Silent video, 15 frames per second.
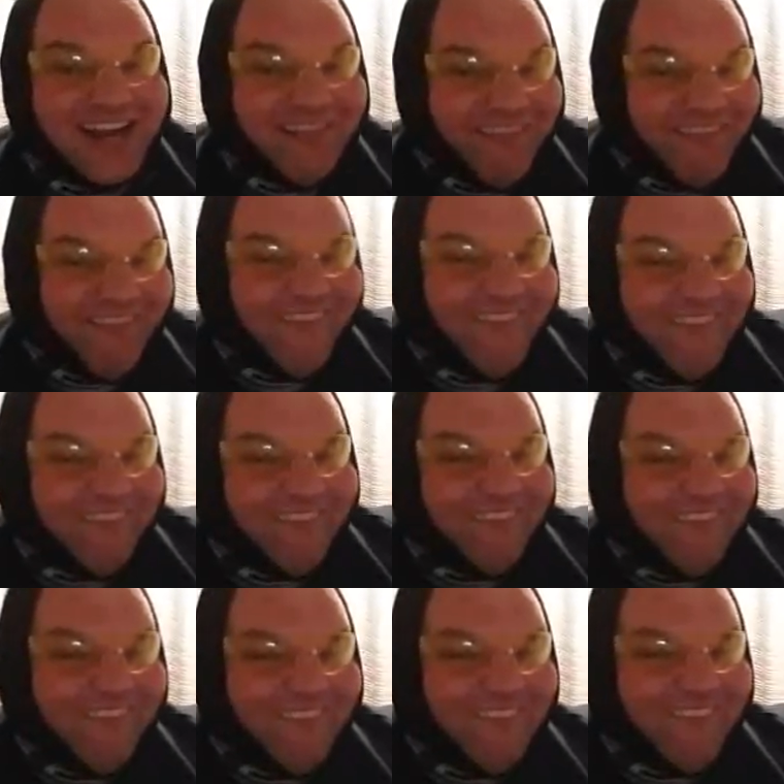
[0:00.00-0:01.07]
I
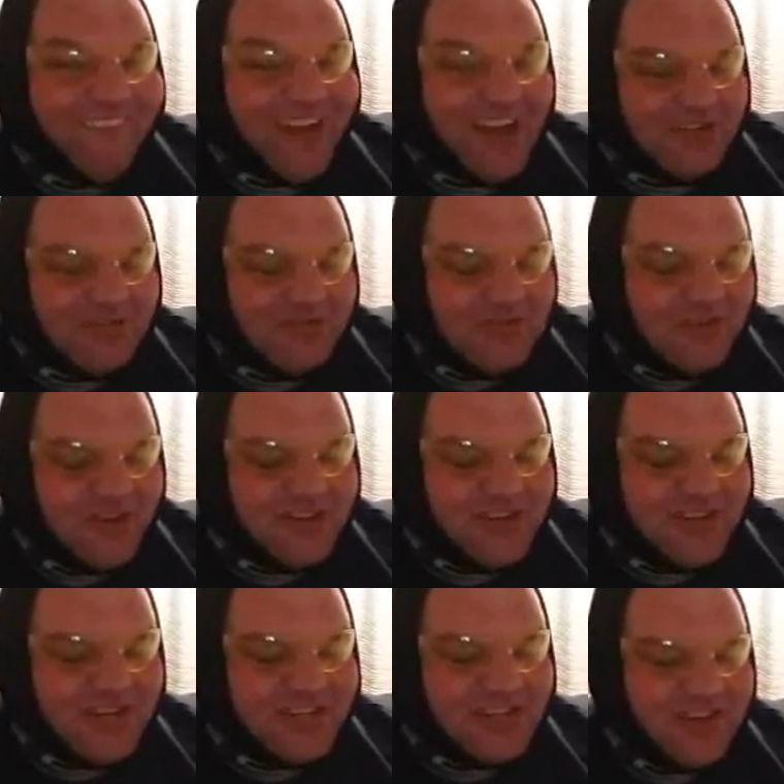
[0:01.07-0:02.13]
don't know what our
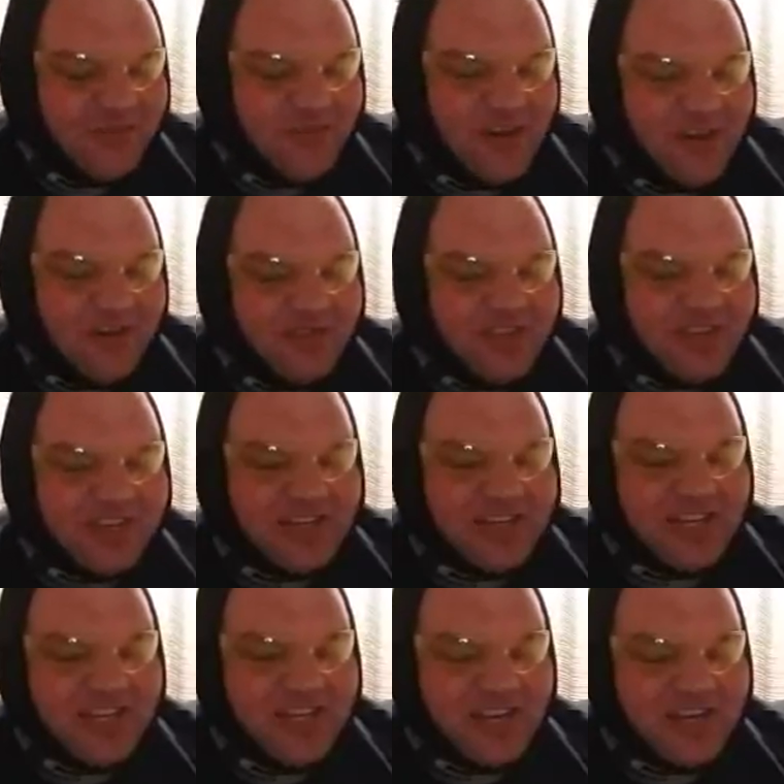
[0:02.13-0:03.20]
kids are going to be like when they're
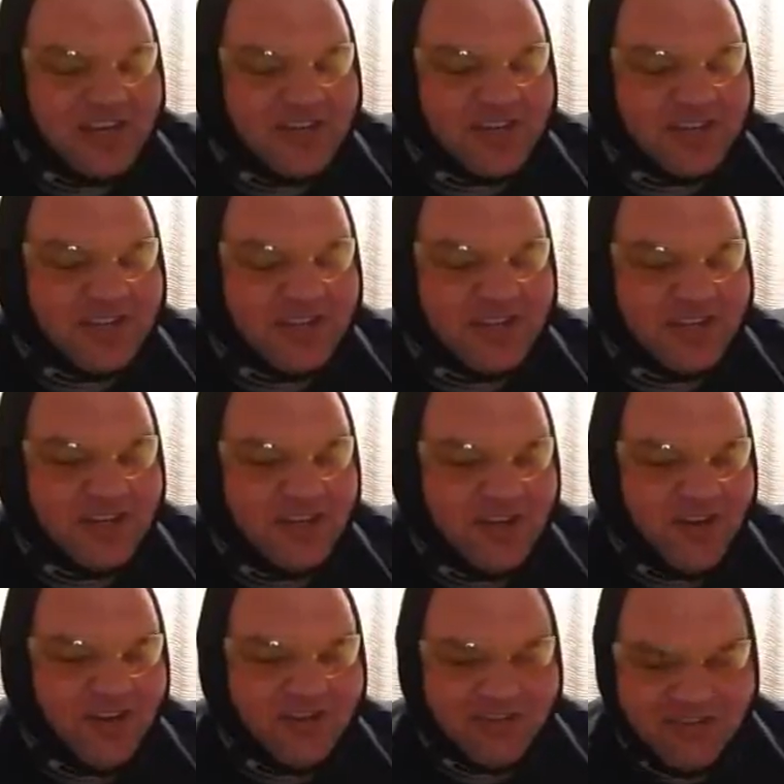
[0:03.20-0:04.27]
teenagers.
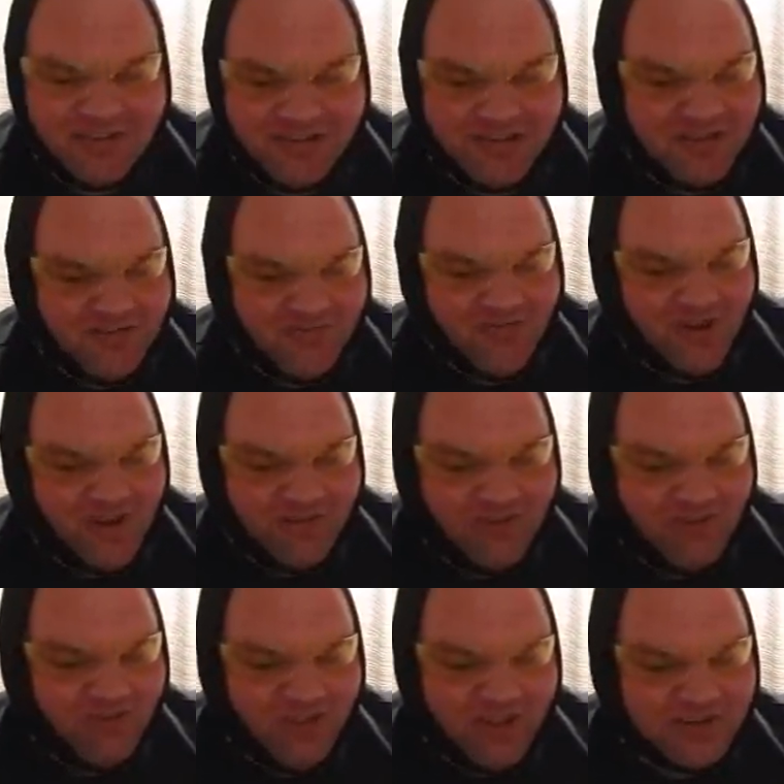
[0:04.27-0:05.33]
God, we
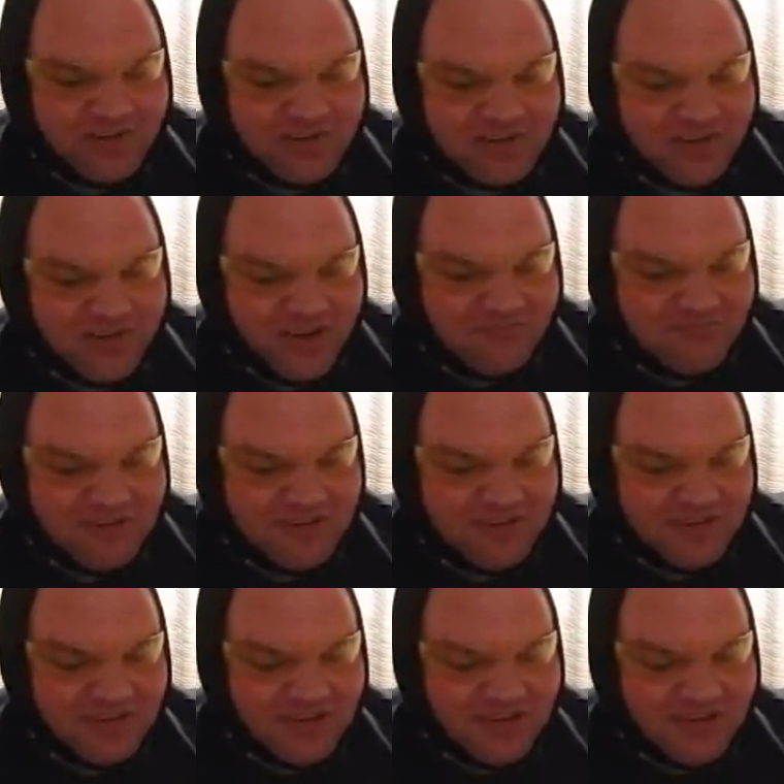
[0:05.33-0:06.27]
have all that to come.